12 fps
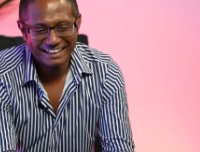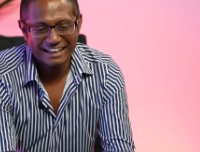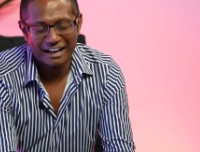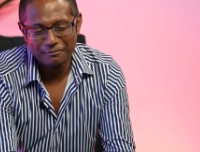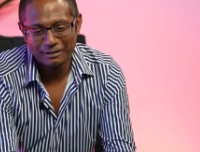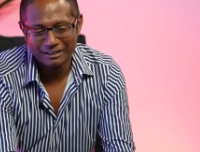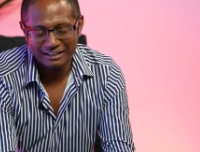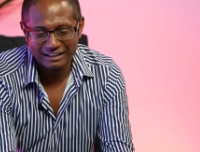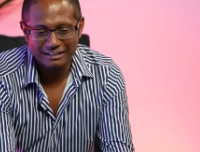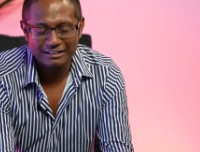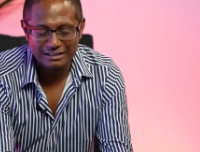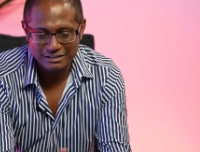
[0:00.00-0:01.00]
I mean,
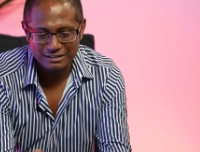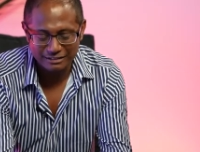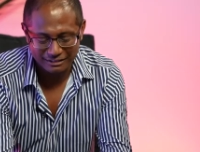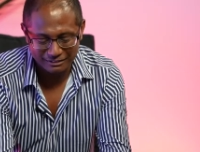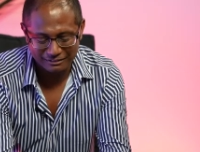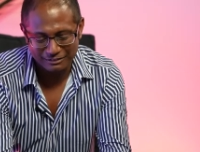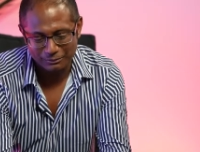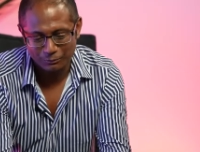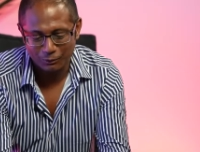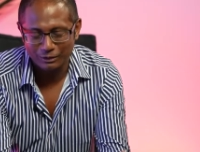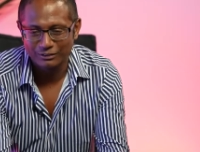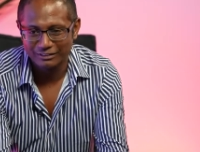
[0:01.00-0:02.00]
that's
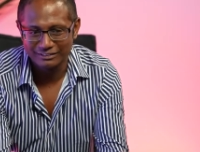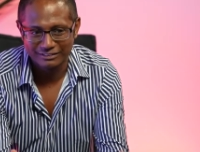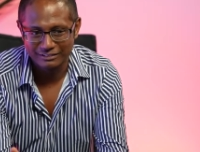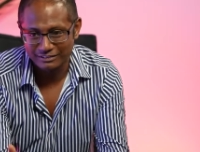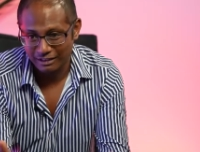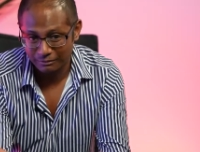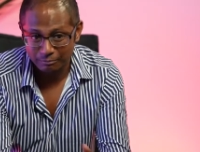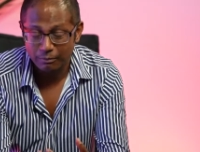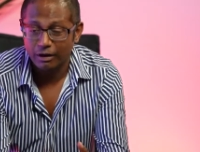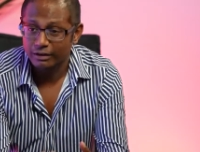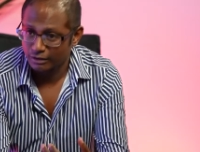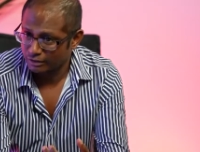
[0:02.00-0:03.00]
one of the reasons.
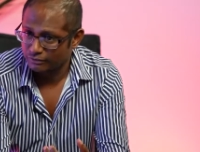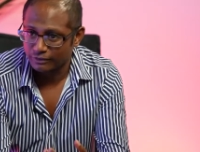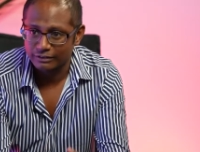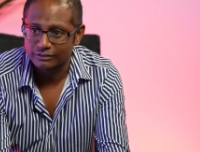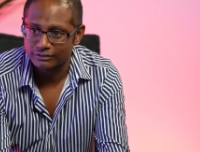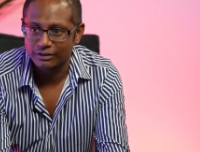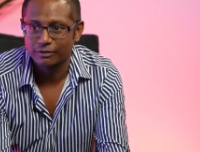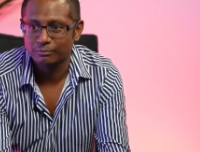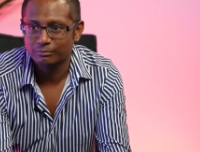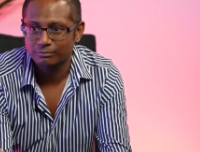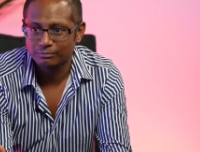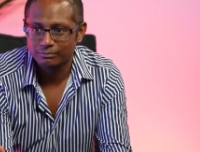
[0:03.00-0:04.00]
I kind of find the
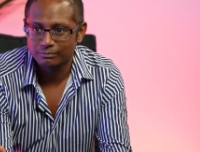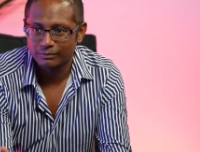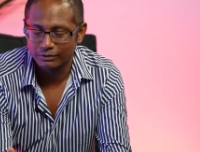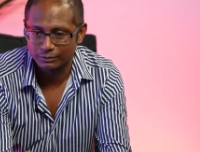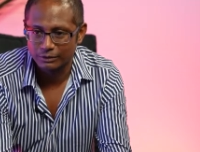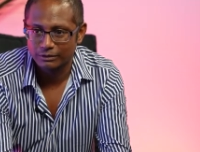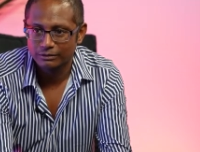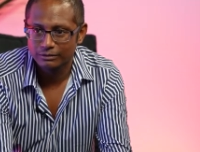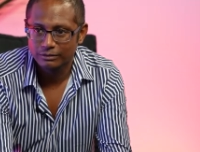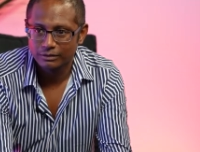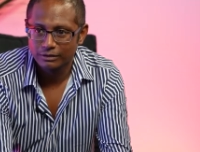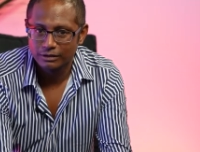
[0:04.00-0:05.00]
same as well.
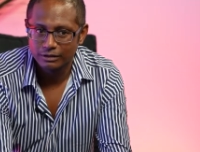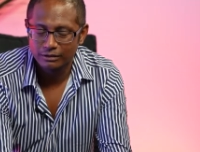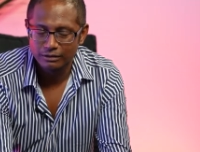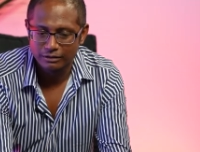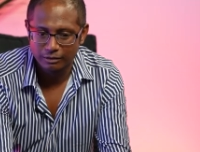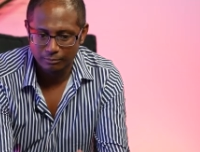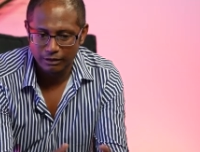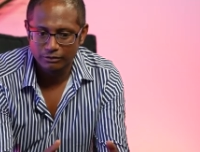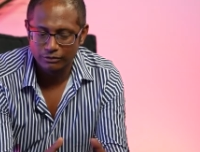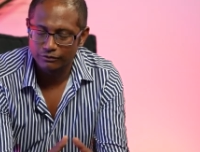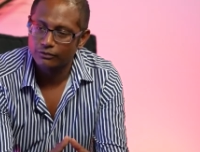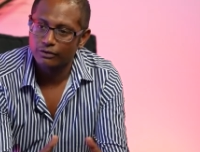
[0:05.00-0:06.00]
The
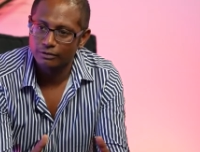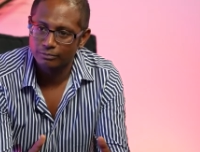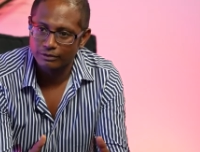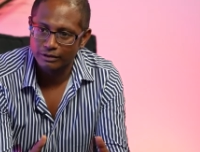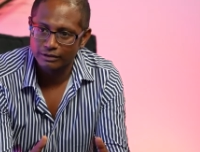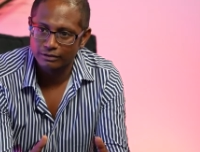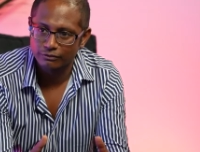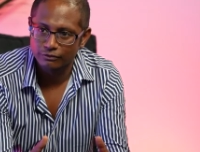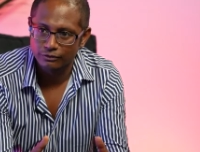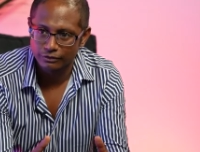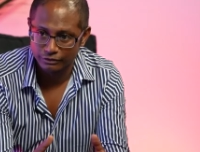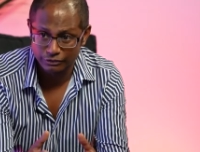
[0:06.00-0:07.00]
amount of time taken
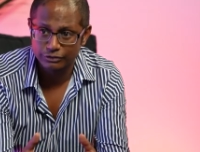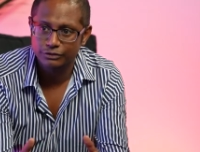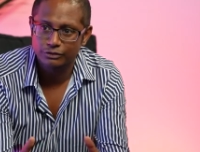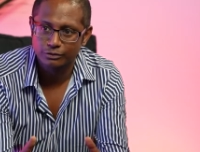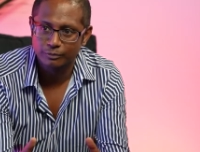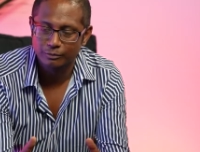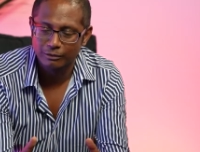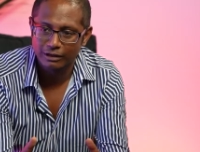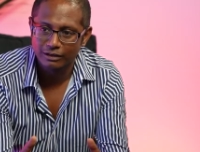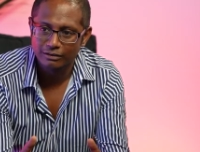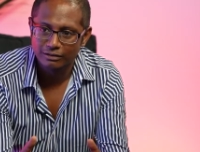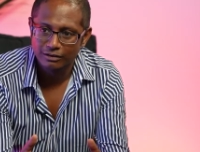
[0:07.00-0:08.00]
for a decision to be
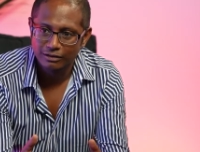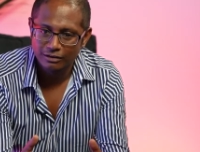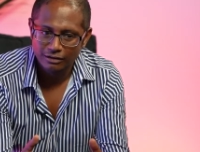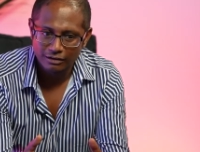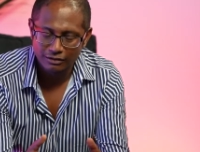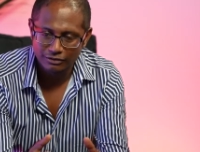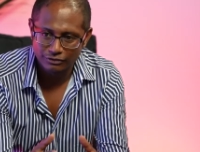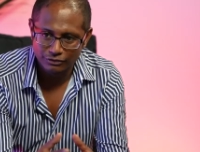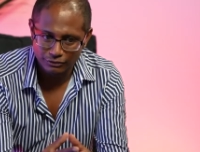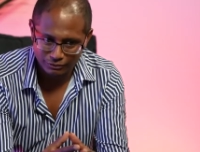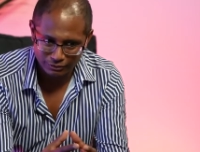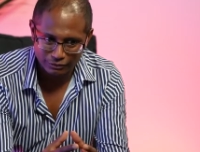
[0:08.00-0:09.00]
made
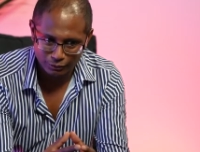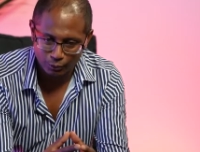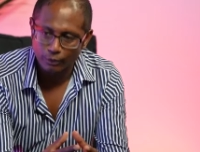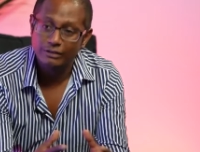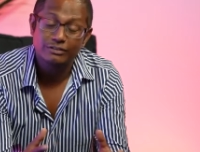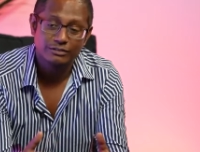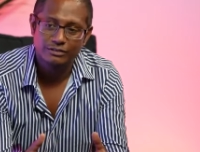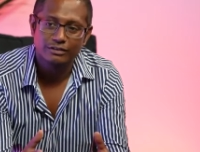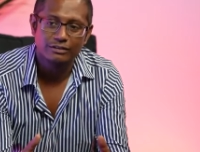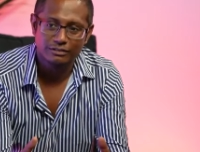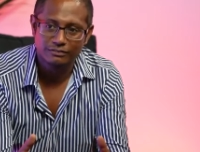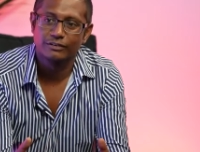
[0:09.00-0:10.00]
is quite
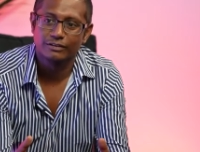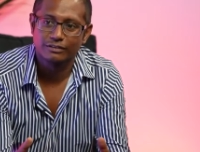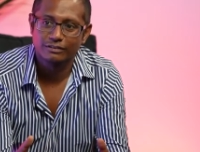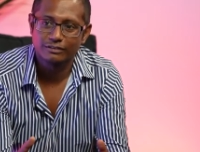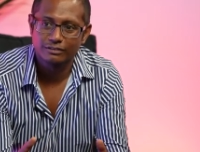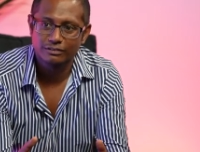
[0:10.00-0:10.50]
significant in